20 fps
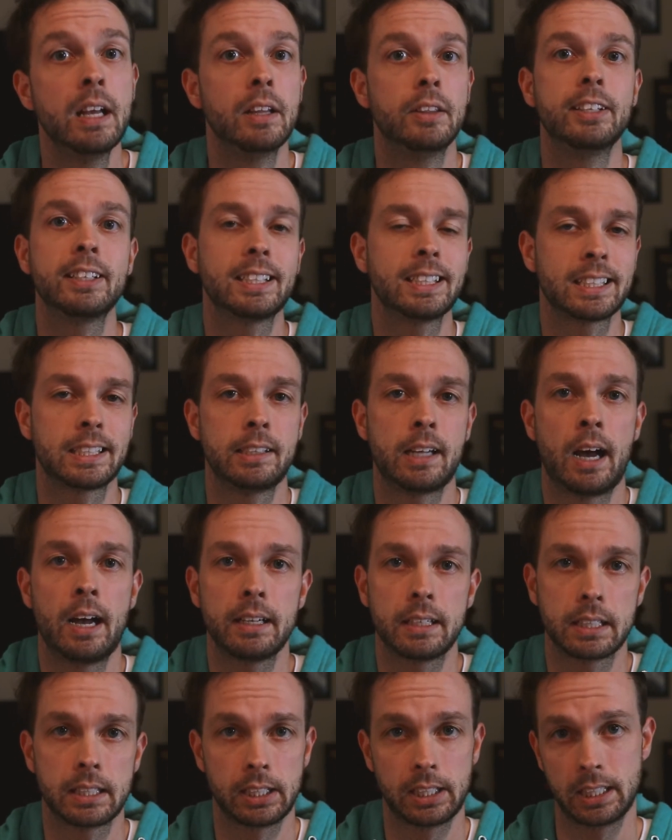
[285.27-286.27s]
This is
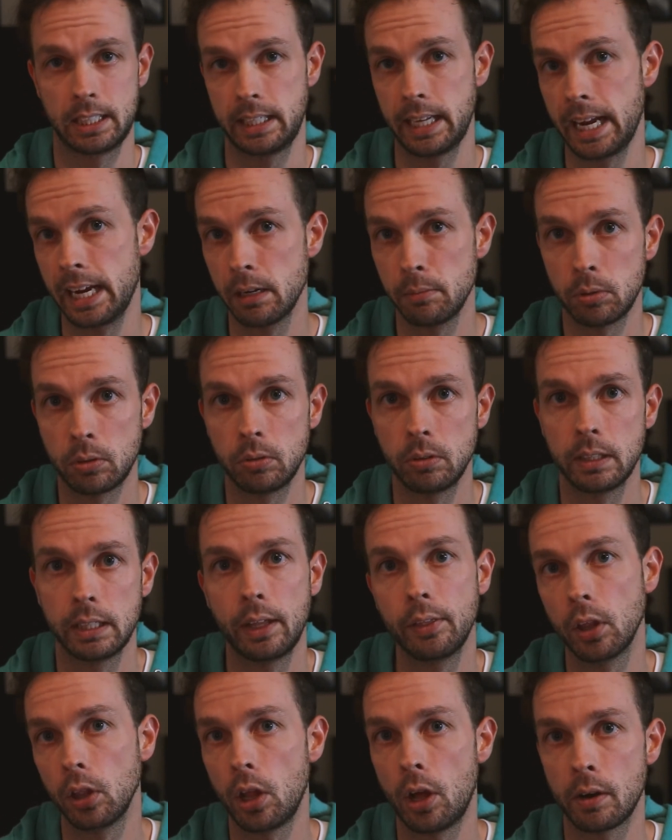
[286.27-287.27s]
not sustainable
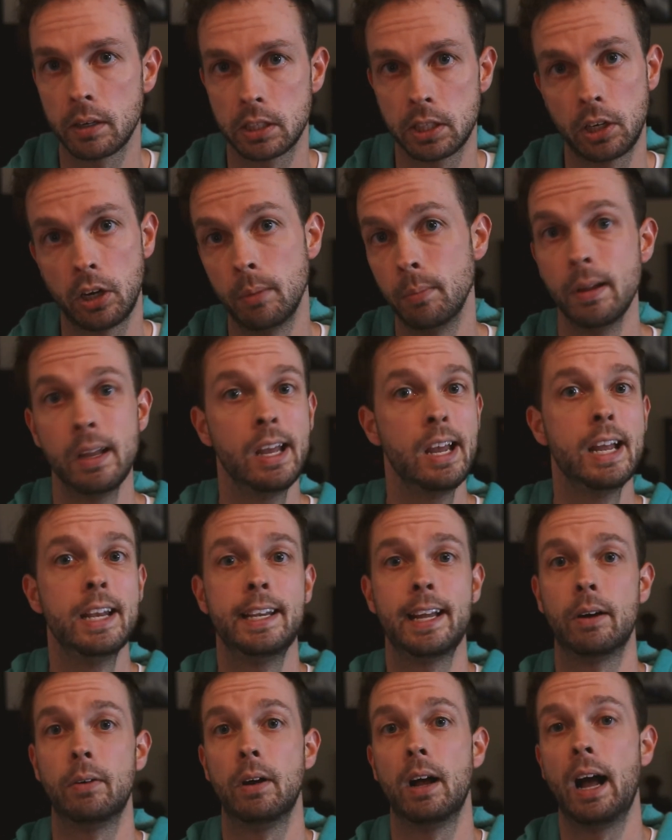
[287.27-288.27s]
in the long term.
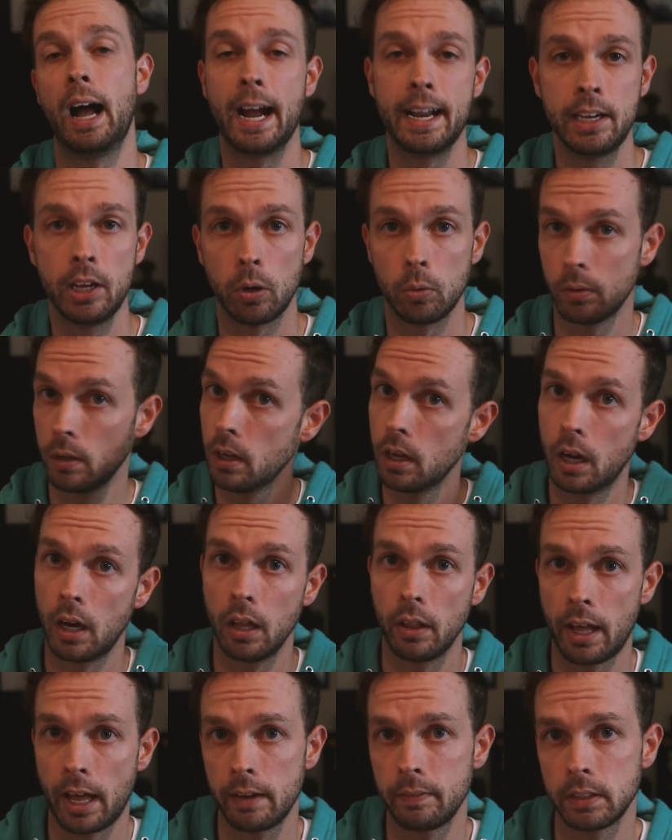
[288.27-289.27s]
Now, I know a
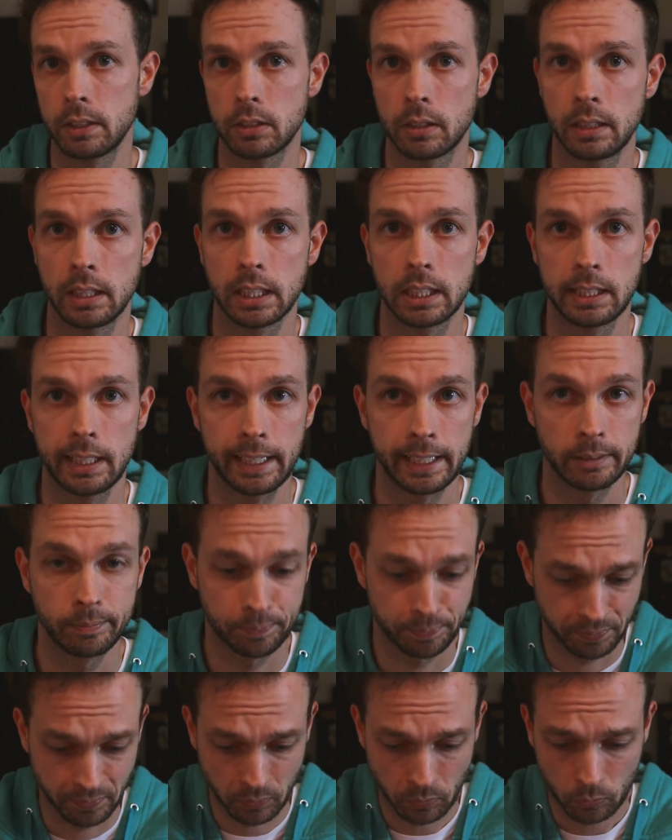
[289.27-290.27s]
lot of us are going to say,
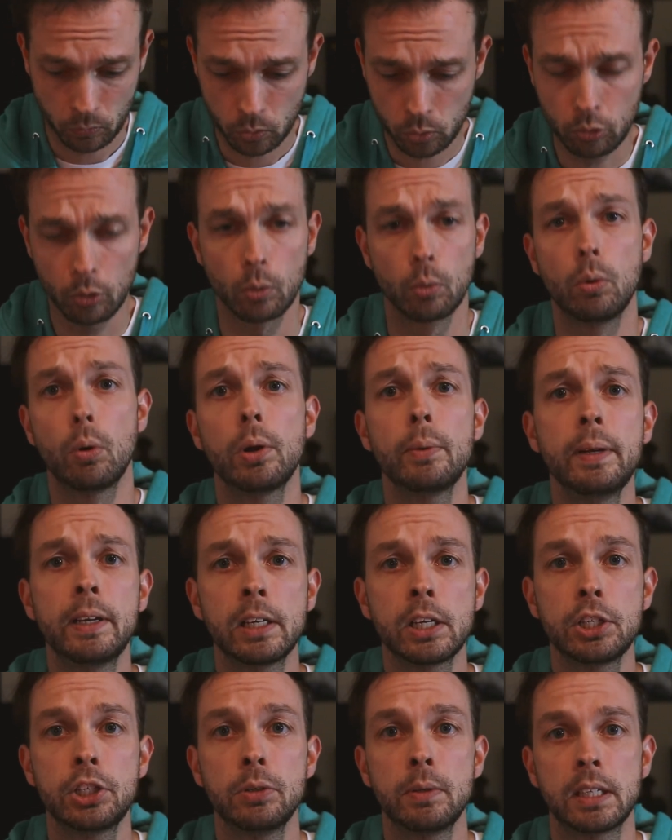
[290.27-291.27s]
well, what are we
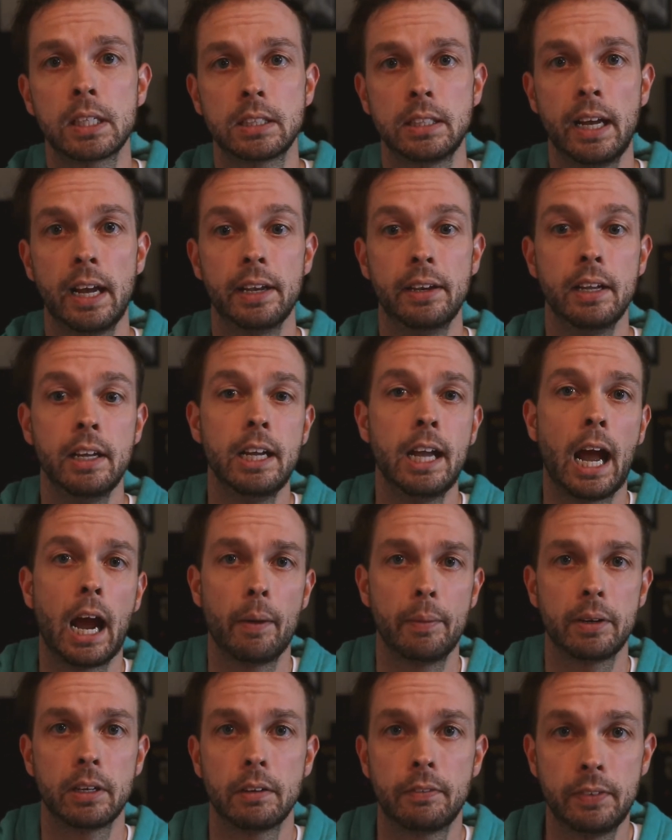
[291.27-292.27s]
going to do instead? How
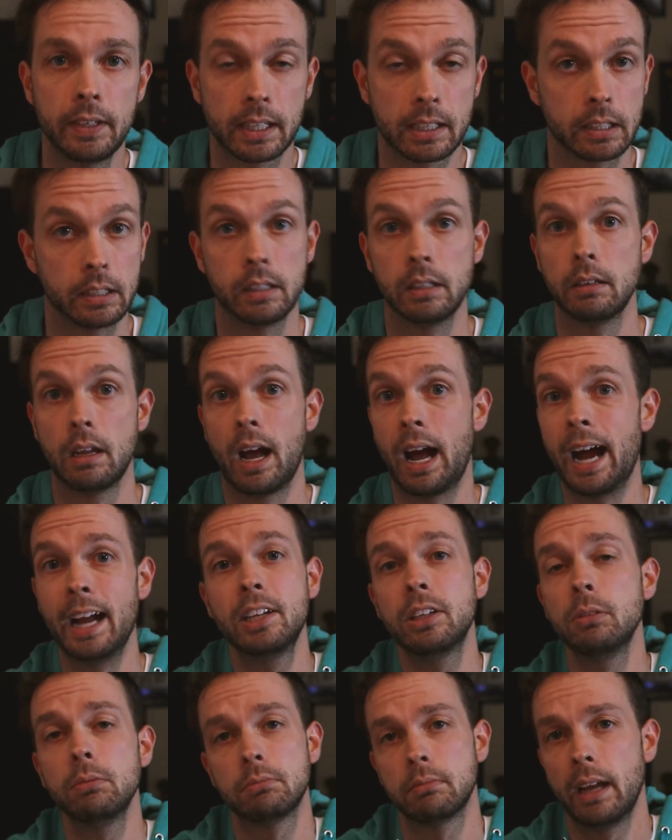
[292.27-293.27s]
are we going to fix it? I
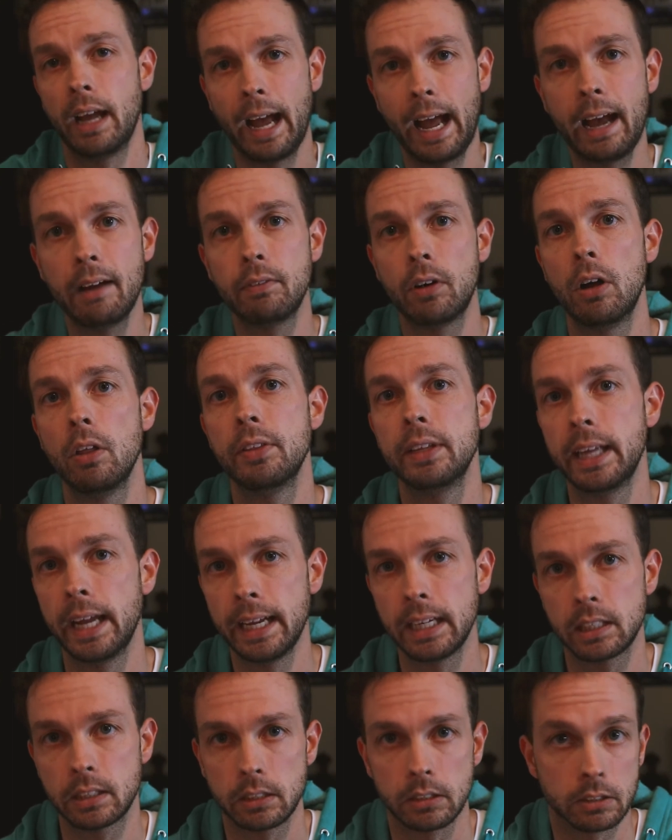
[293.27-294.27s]
don't have all the
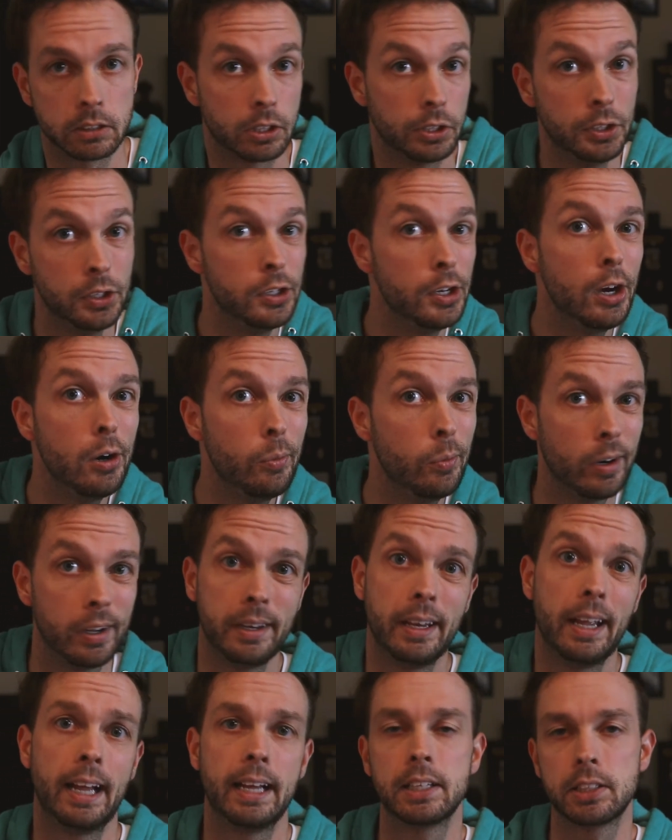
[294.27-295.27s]
answers. No
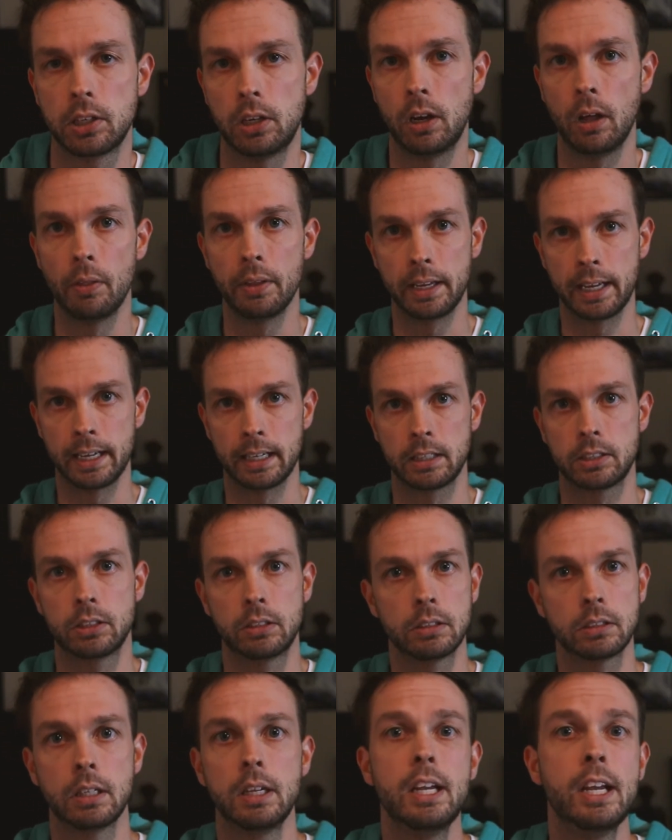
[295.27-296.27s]
one has all the
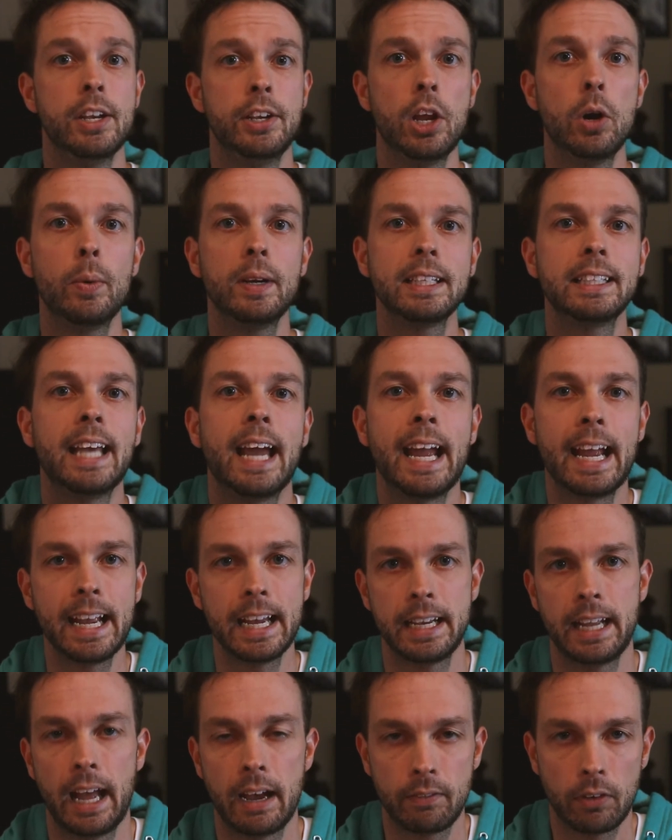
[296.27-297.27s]
answers. No one
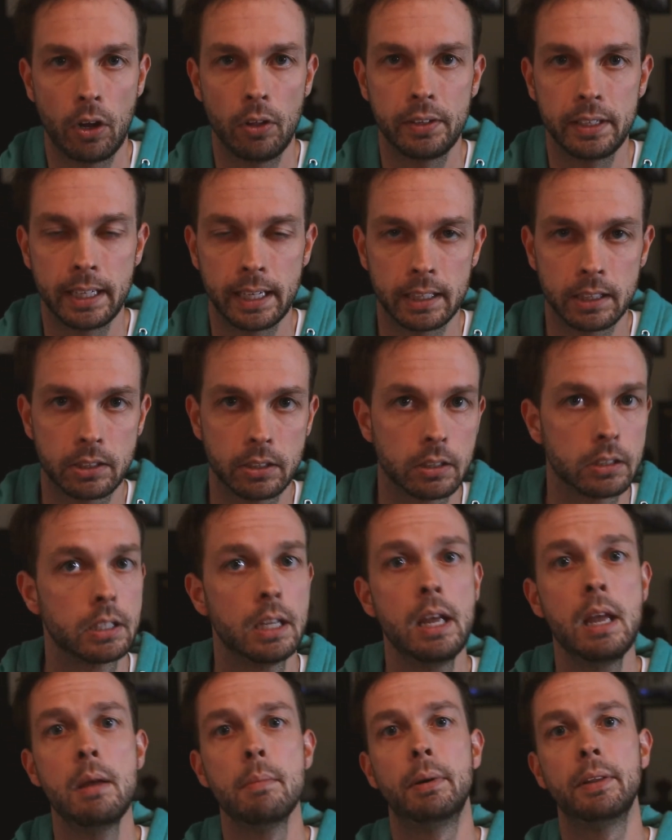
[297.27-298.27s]
can have all the answers,
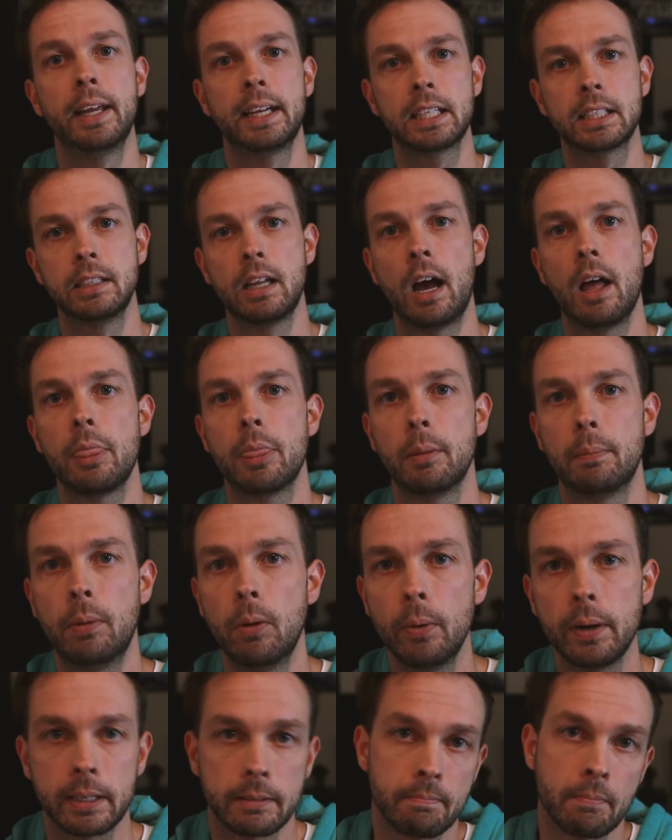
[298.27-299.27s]
but that's not the
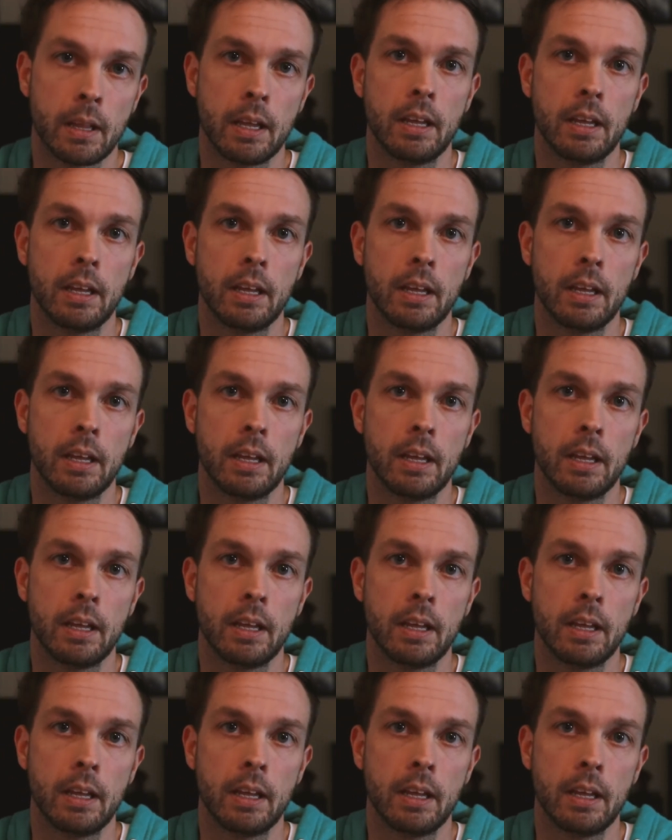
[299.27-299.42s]
point.